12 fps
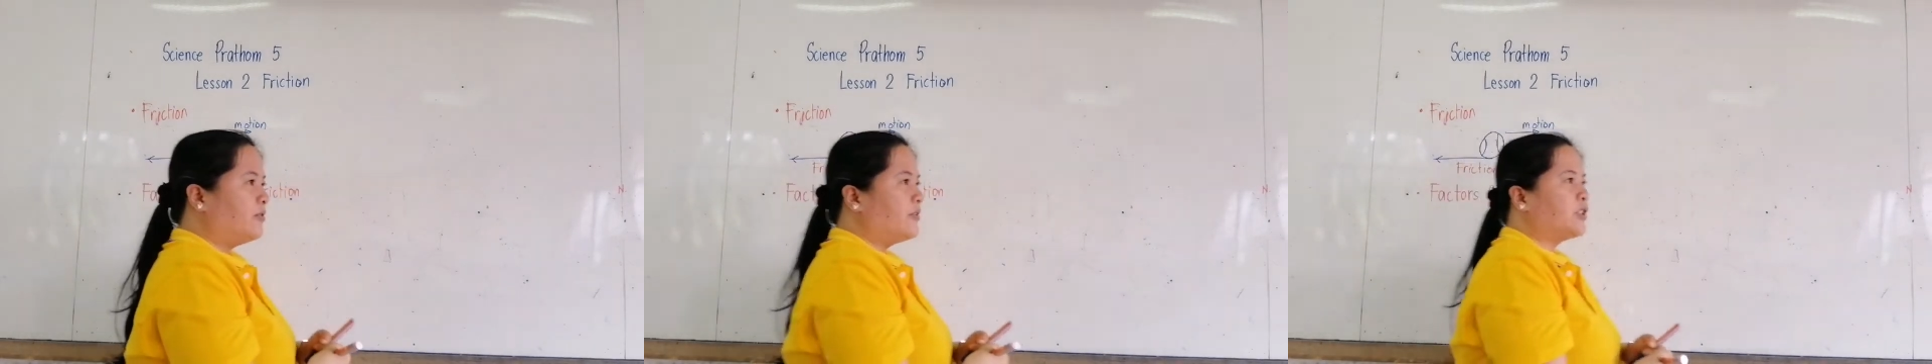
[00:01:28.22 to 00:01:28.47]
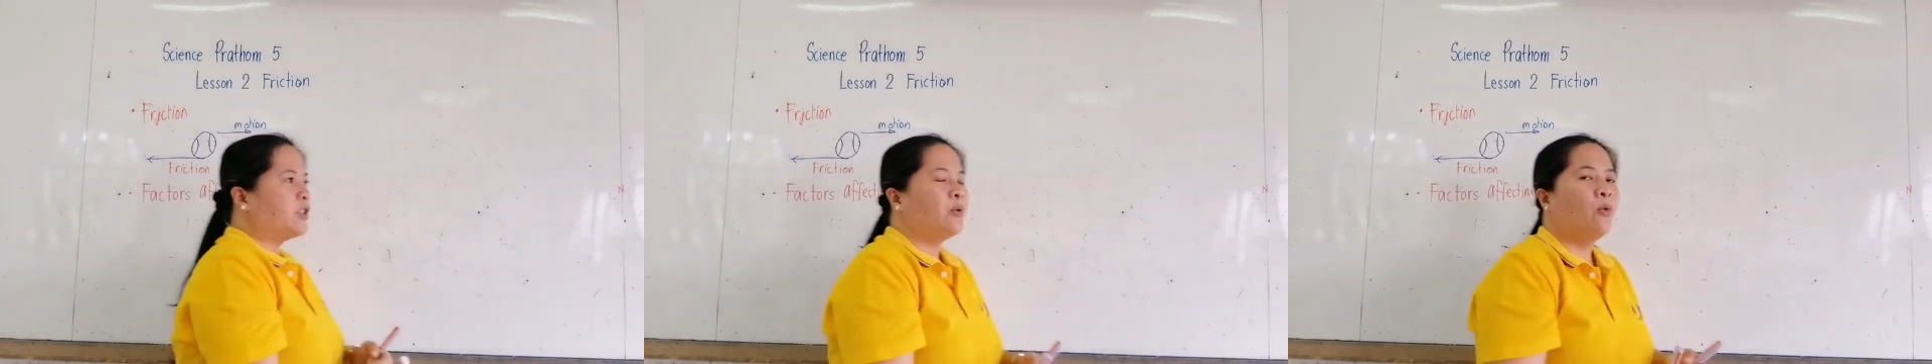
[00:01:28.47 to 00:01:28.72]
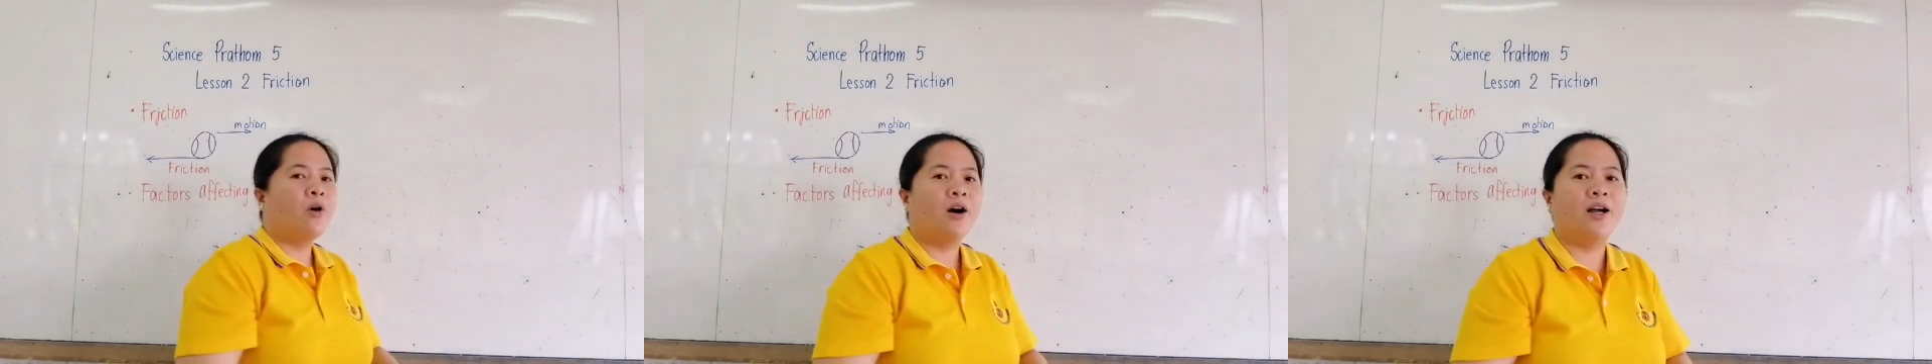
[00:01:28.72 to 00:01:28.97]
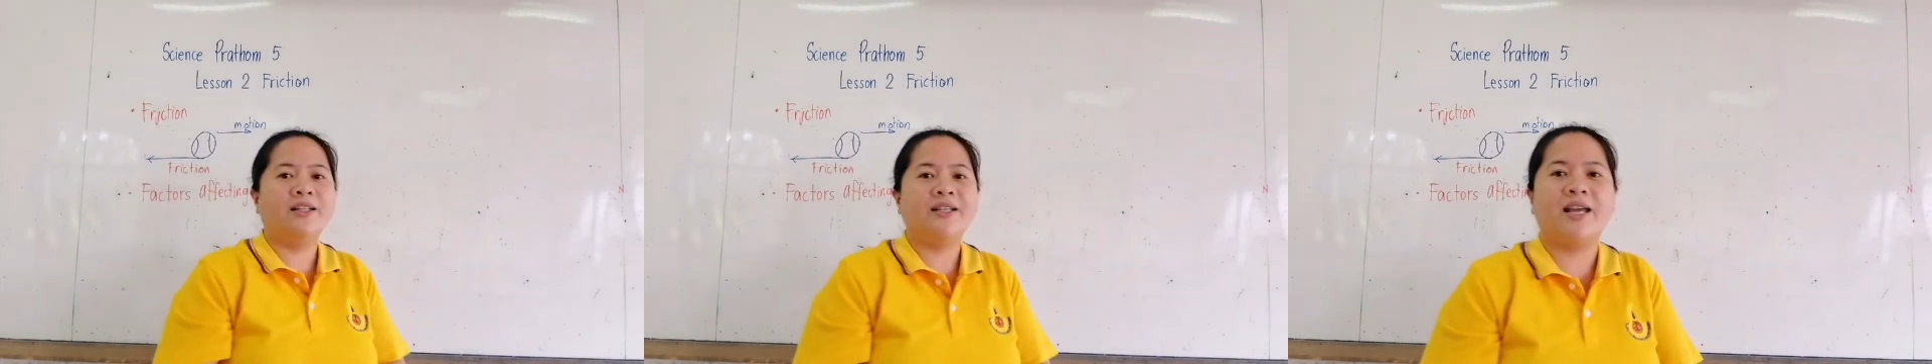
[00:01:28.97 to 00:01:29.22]
friction.
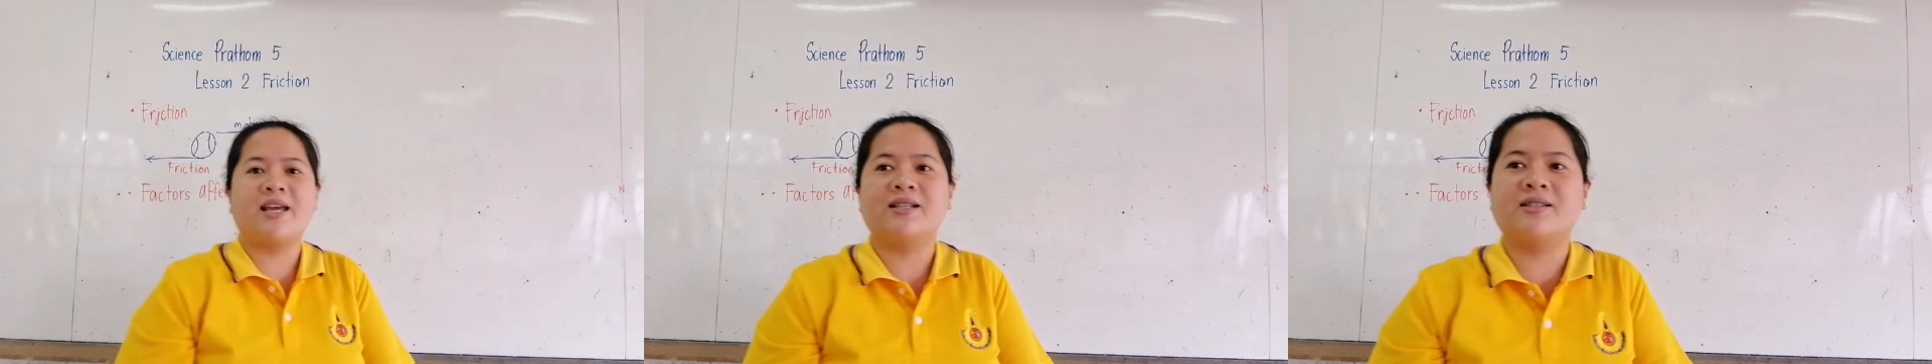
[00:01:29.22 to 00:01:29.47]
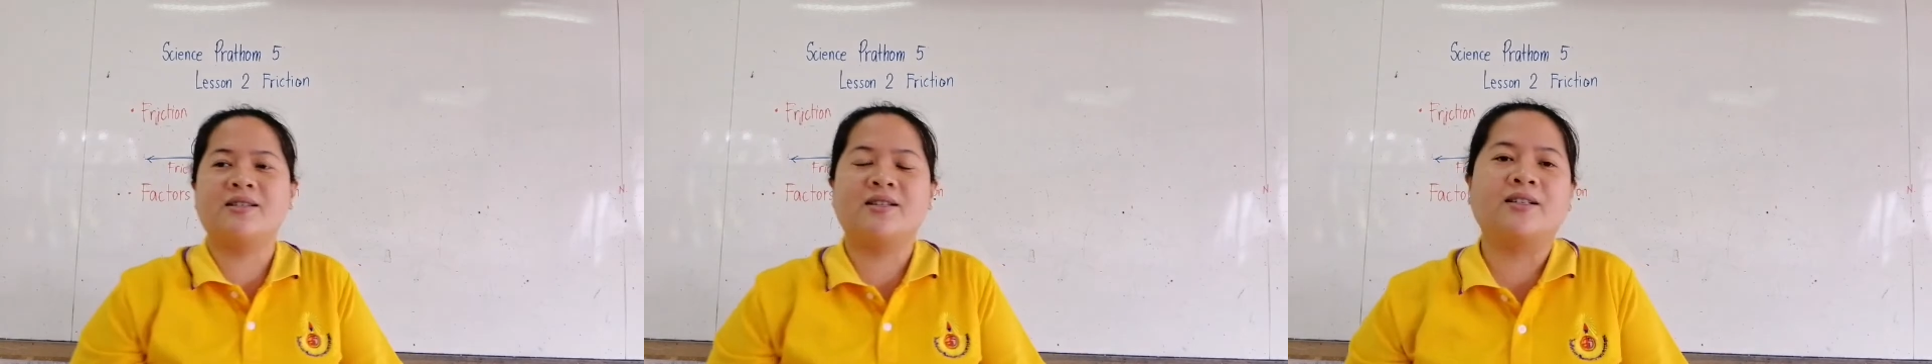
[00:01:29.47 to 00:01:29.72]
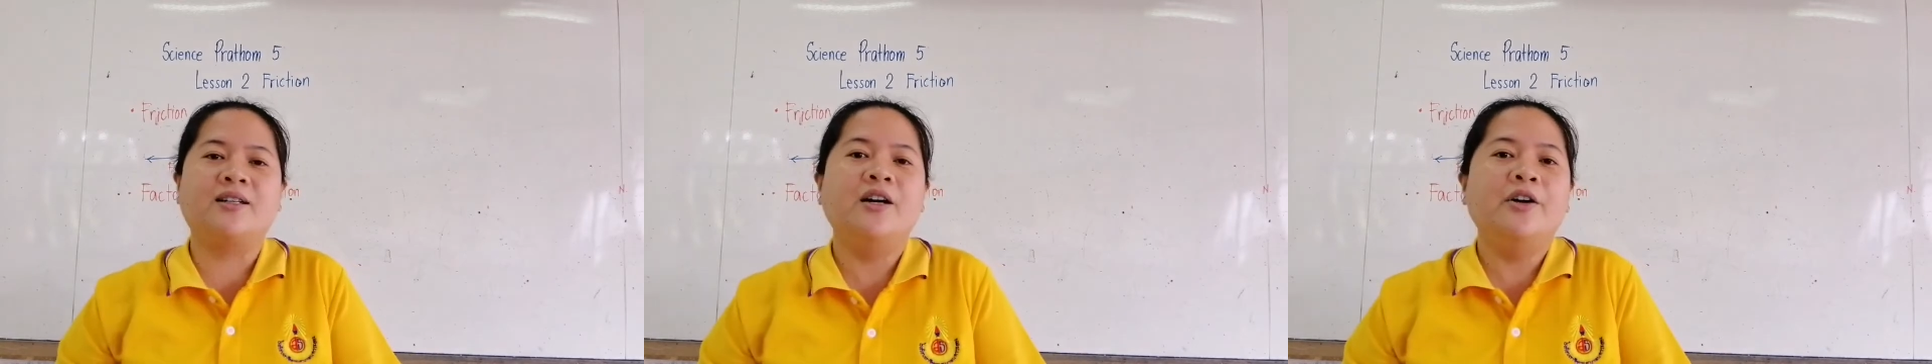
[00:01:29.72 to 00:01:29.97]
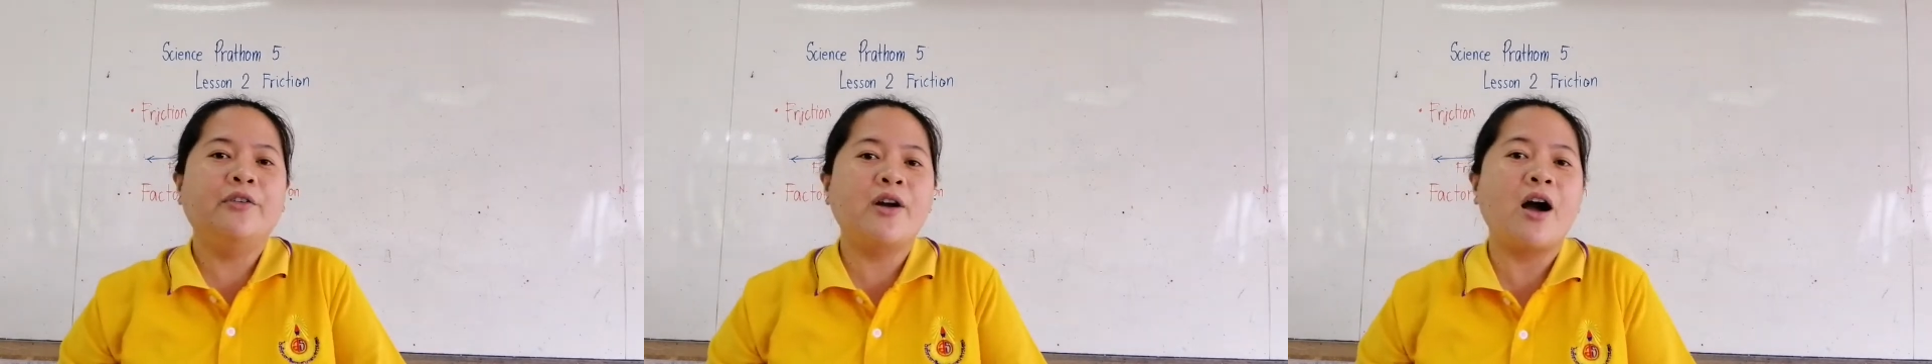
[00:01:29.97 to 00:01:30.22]
One is the
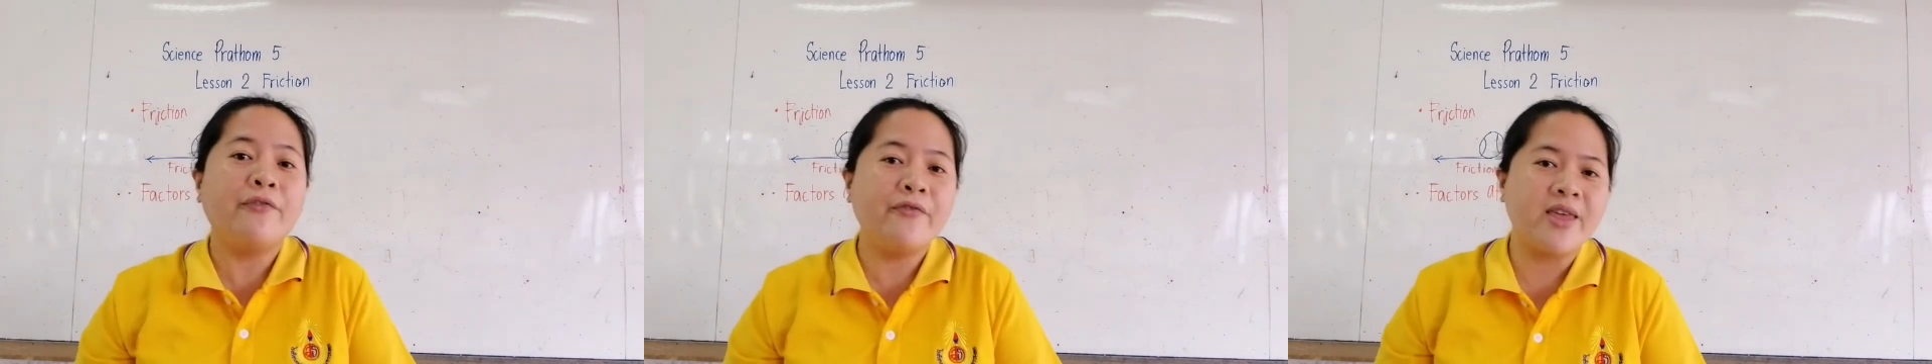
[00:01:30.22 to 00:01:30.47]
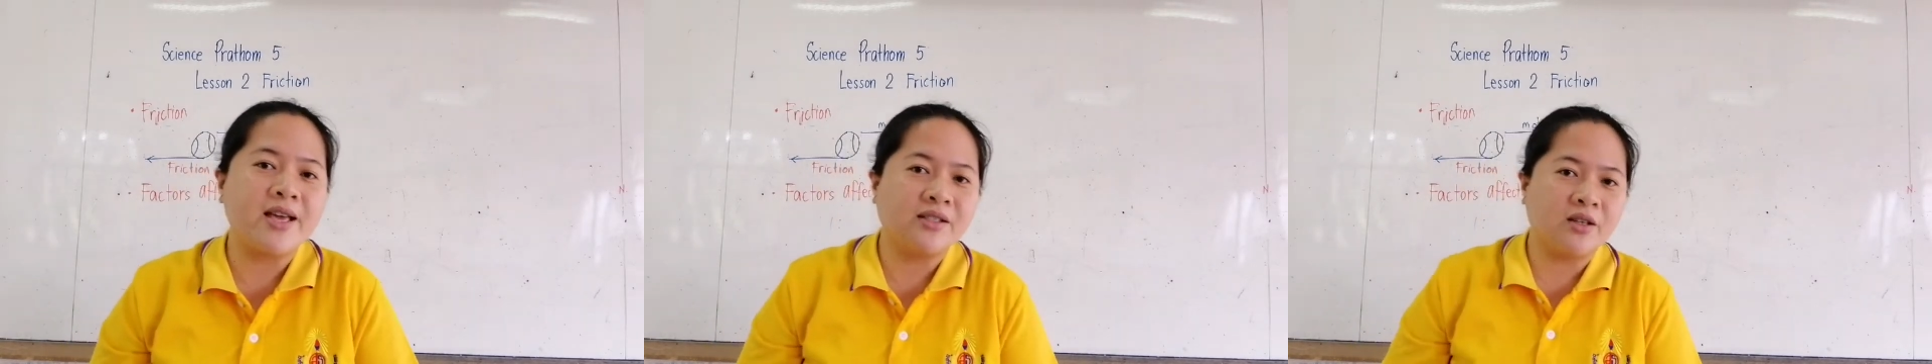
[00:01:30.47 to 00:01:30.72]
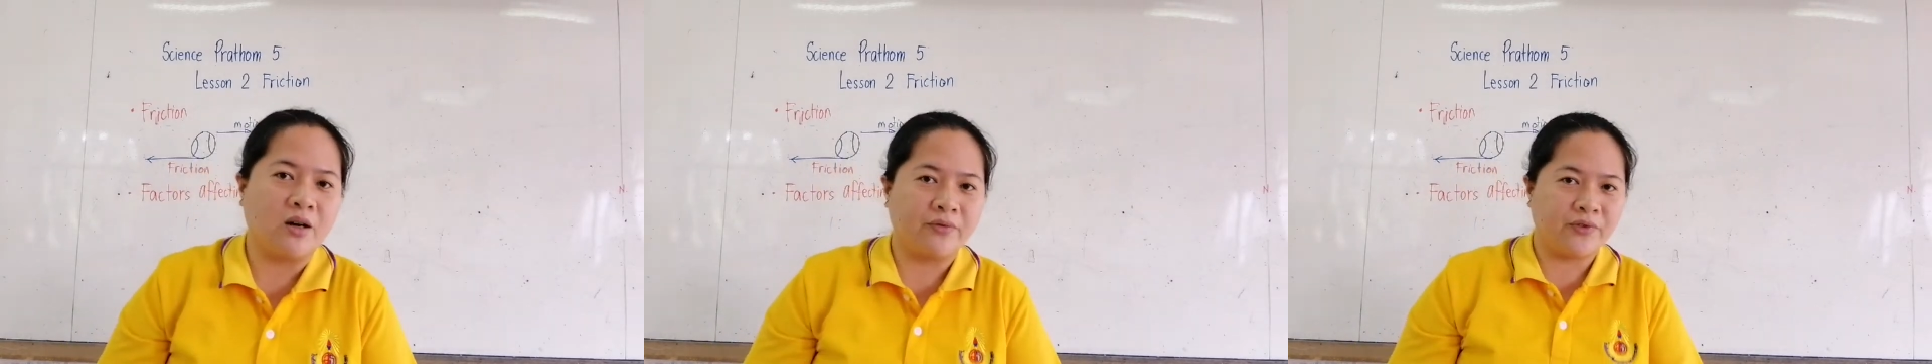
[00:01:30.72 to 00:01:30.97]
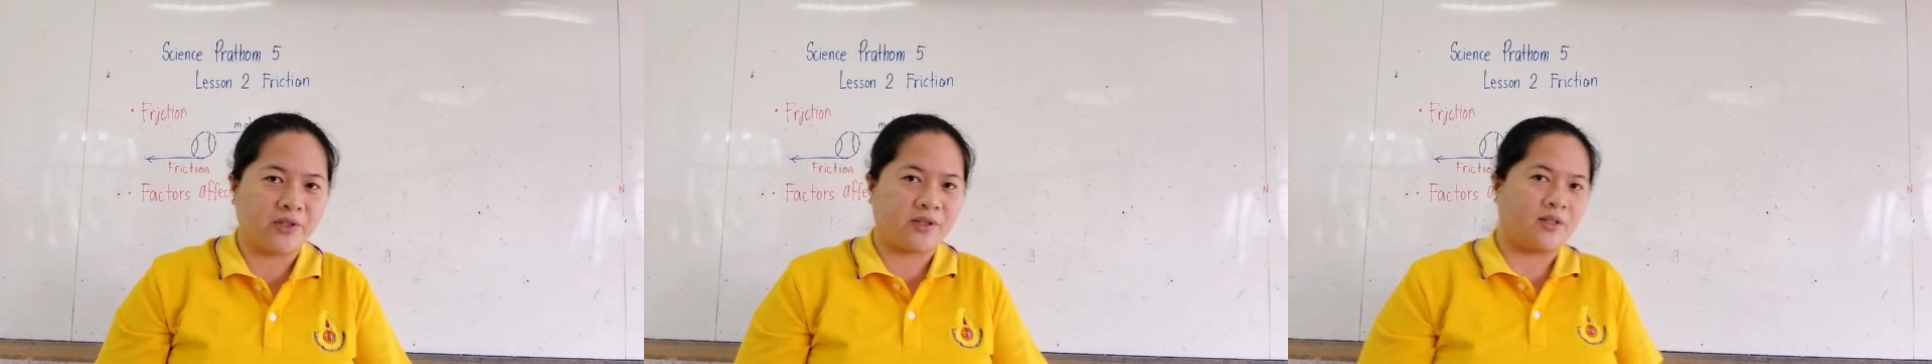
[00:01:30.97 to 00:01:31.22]
roughness of
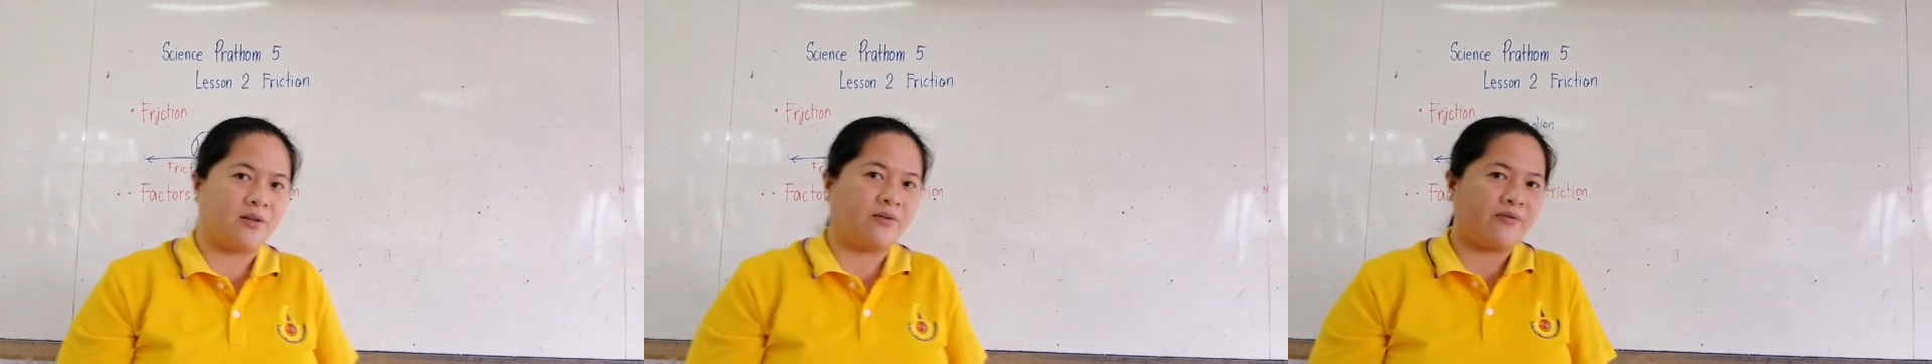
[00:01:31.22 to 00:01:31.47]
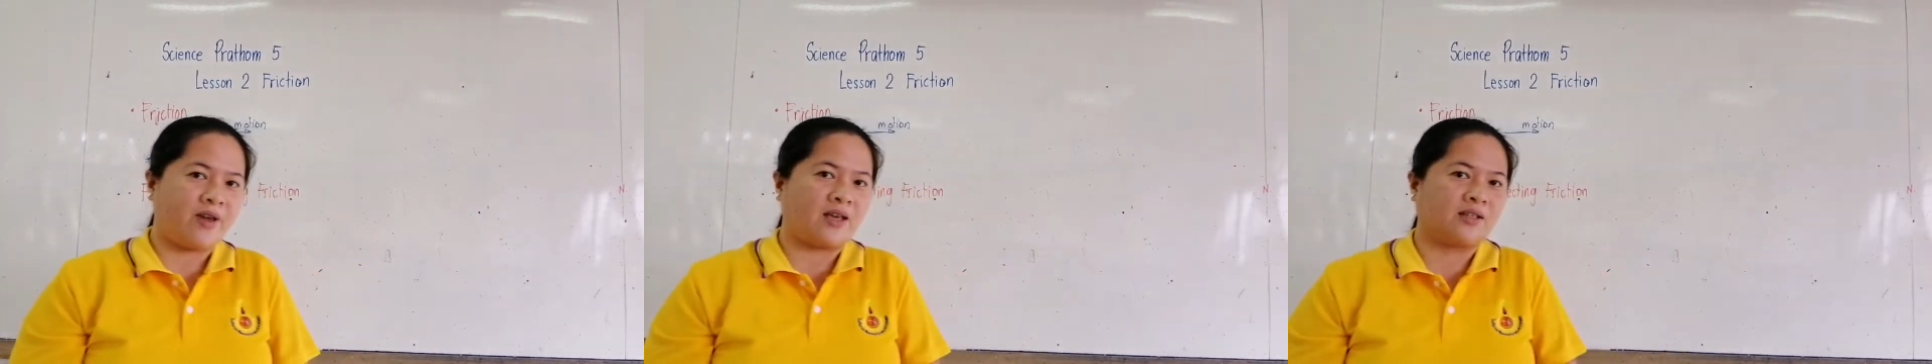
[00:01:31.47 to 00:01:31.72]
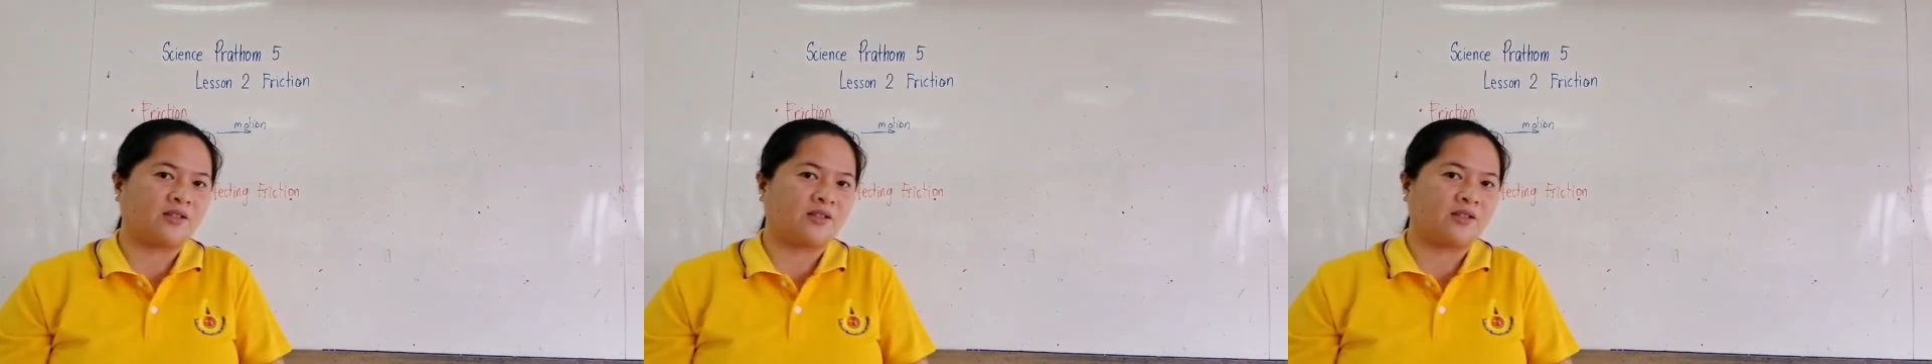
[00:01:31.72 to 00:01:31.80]
the surface.